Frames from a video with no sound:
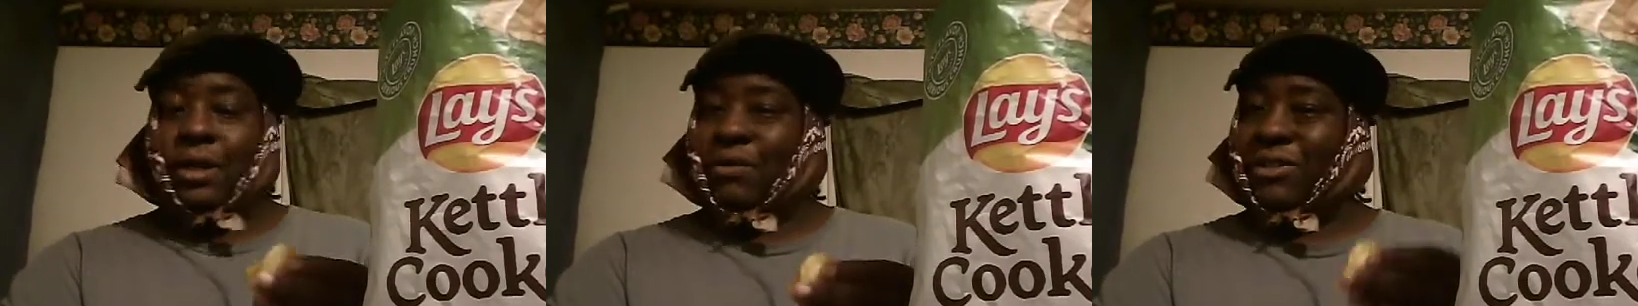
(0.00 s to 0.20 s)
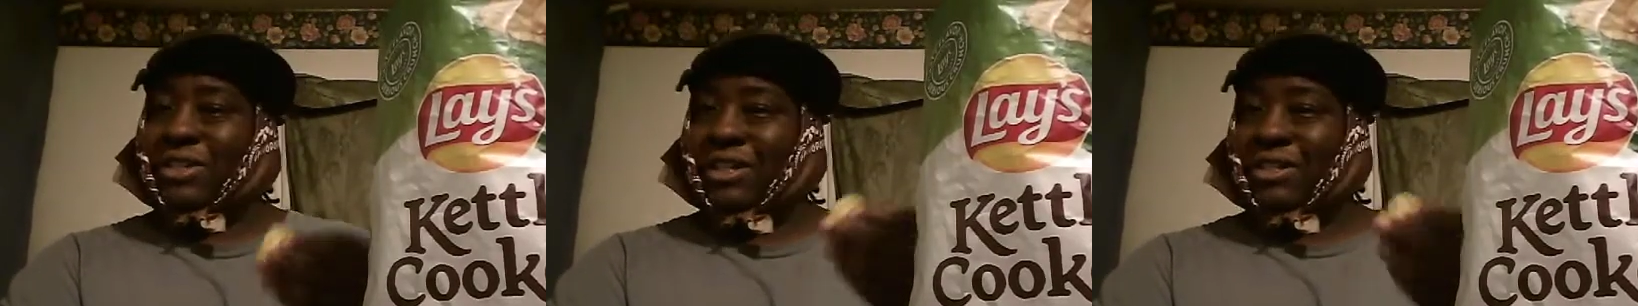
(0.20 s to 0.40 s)

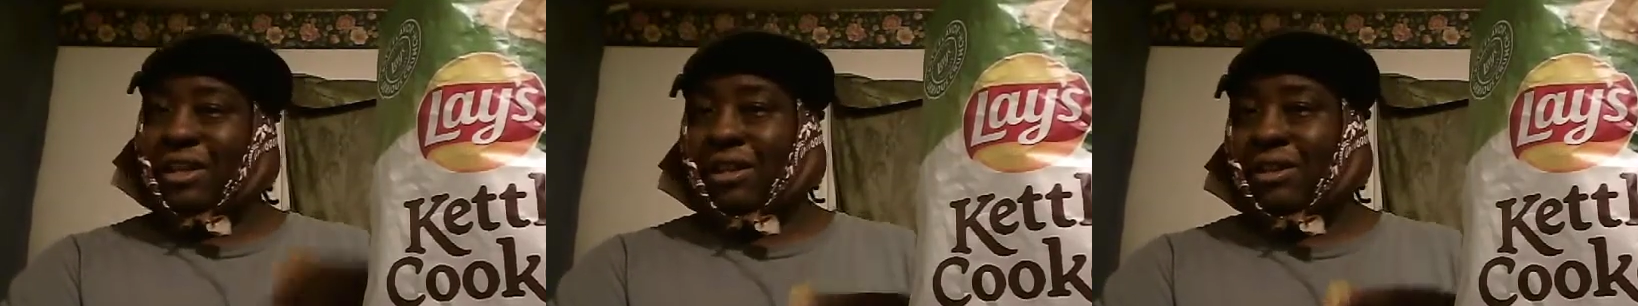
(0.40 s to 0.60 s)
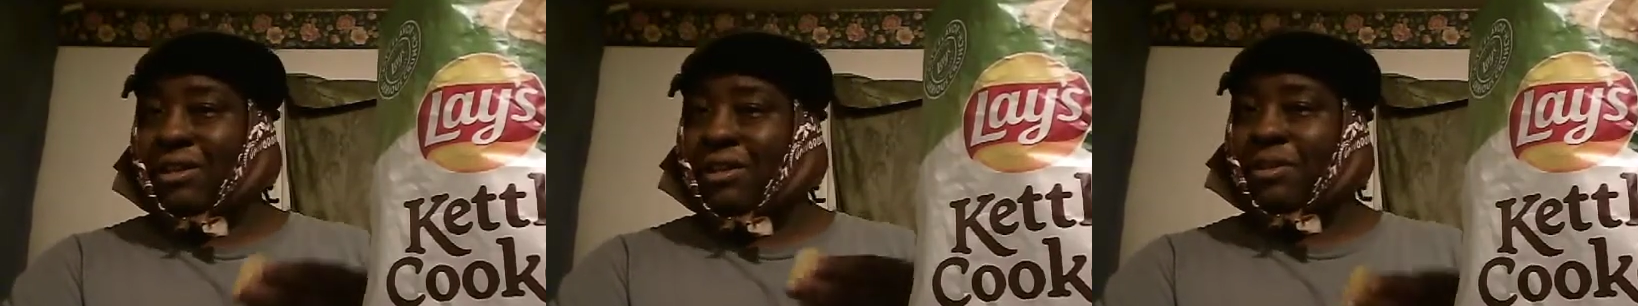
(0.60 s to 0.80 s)
with just a
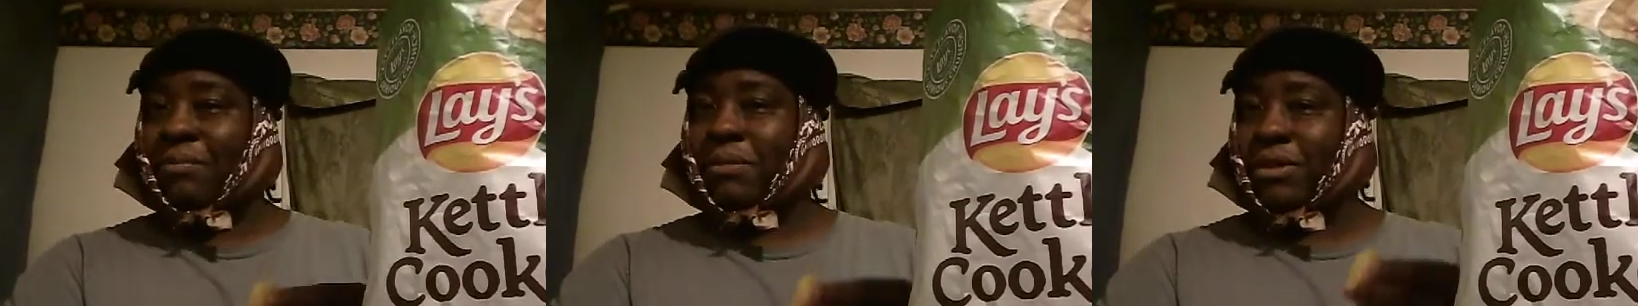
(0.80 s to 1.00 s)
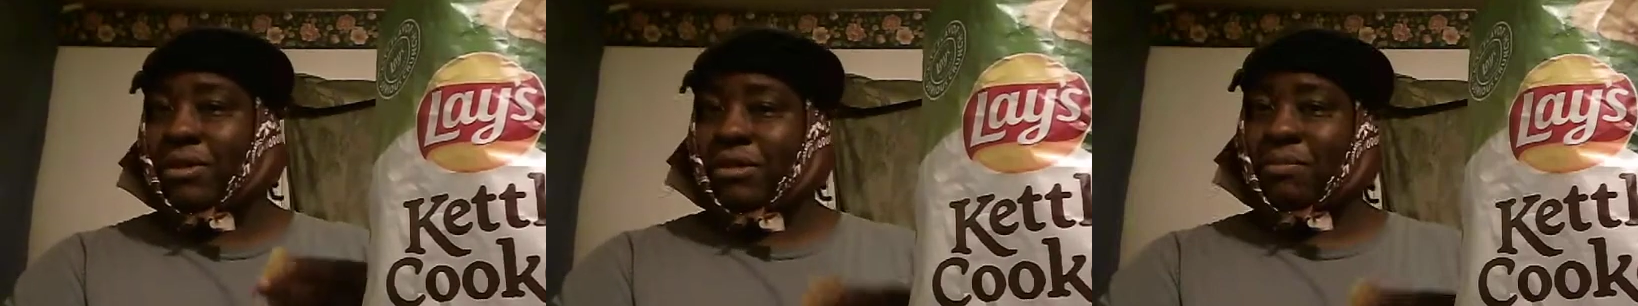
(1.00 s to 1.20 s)
little
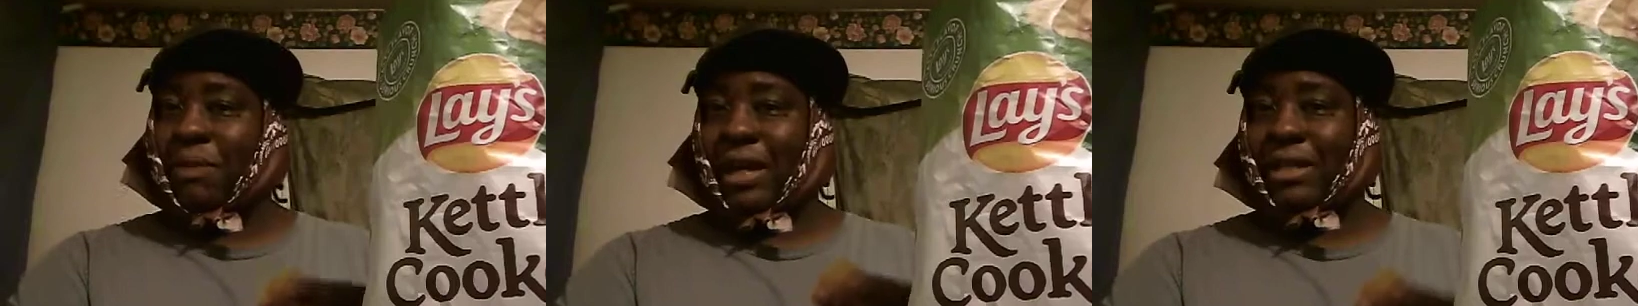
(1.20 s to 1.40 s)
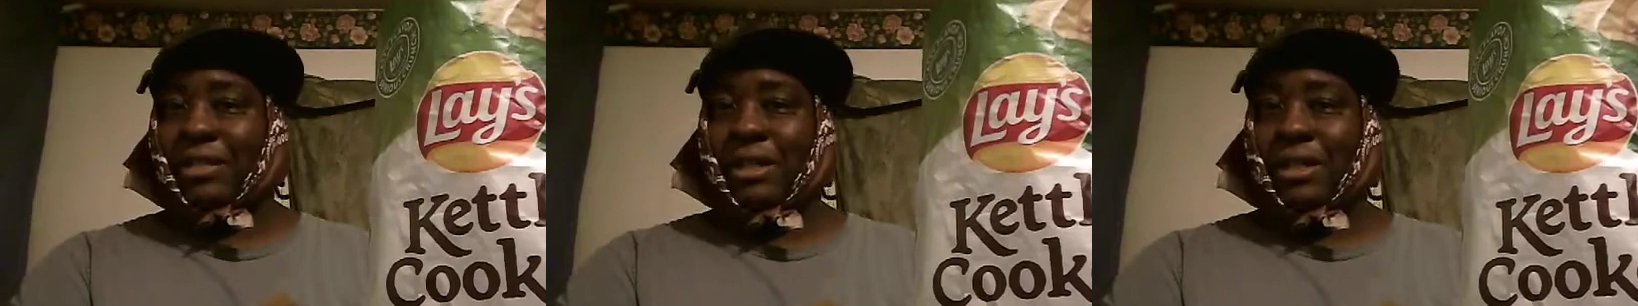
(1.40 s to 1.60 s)
bit of
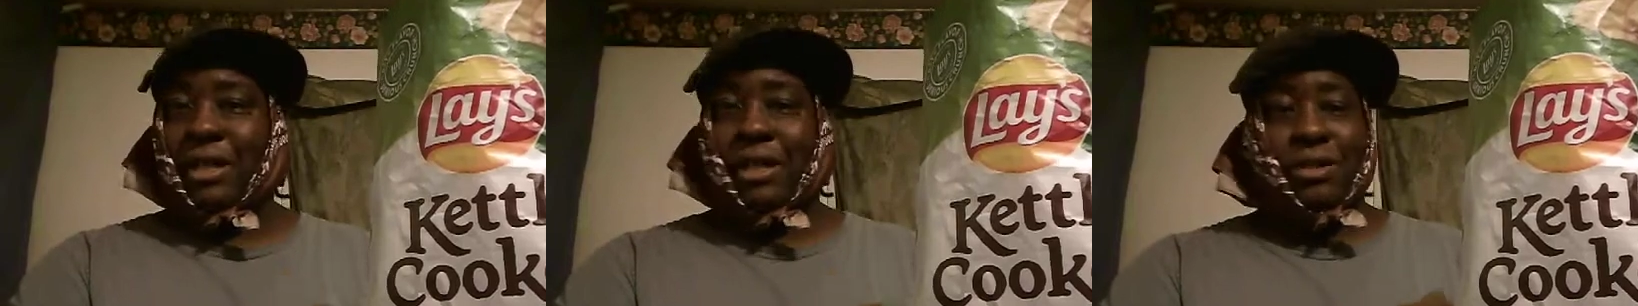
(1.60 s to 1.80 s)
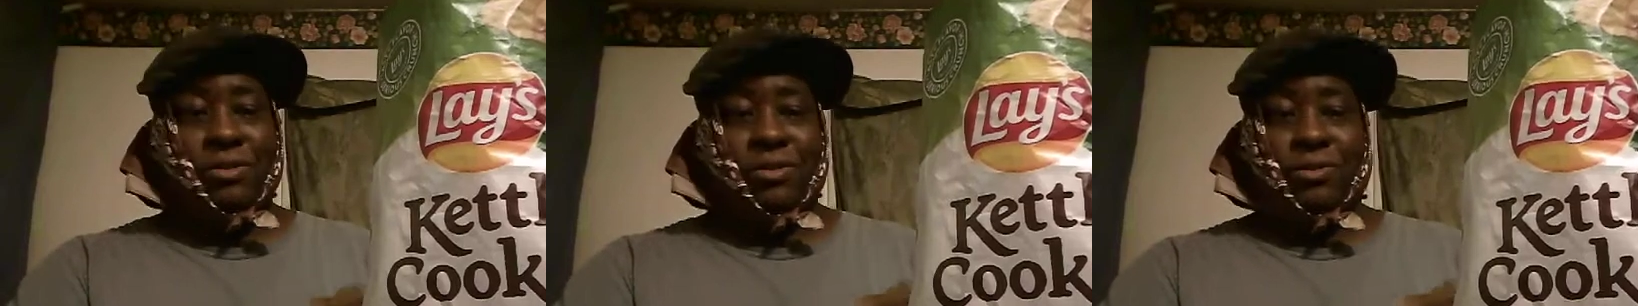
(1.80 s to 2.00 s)
spicy
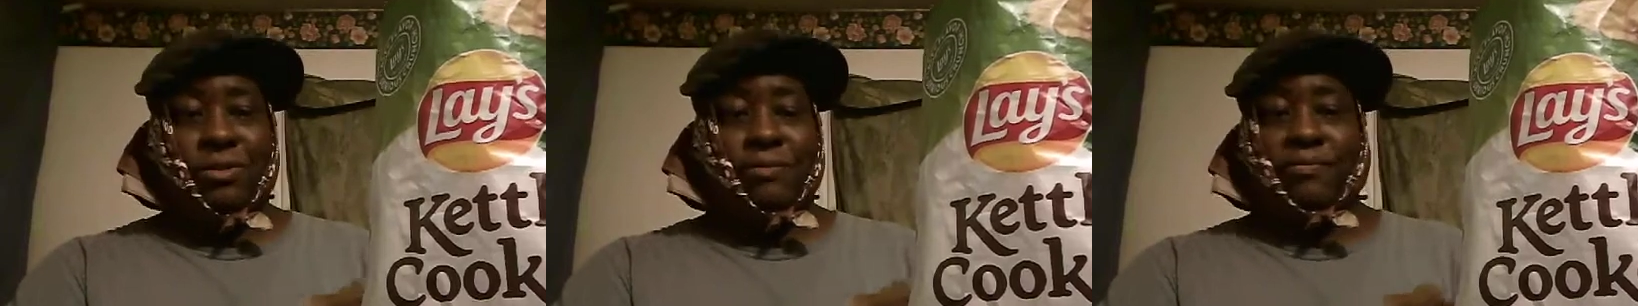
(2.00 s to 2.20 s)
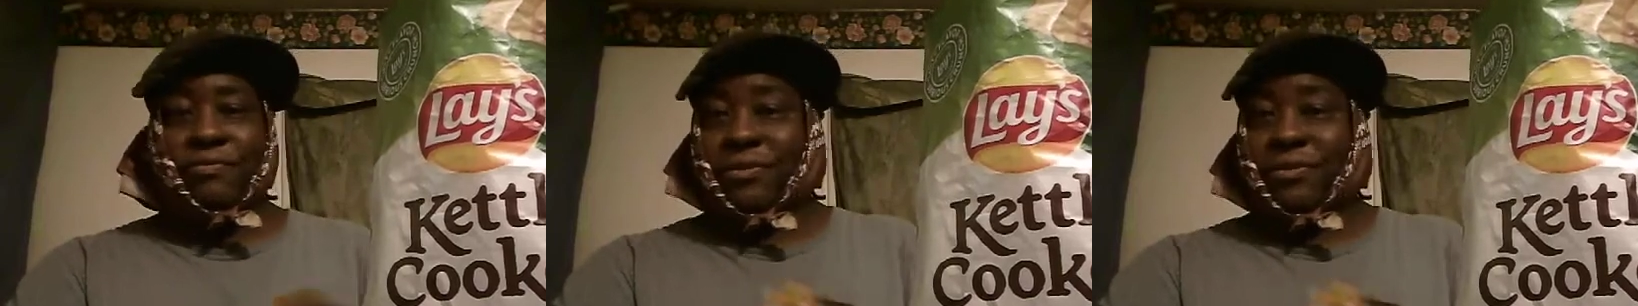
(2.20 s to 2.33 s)
kick to them.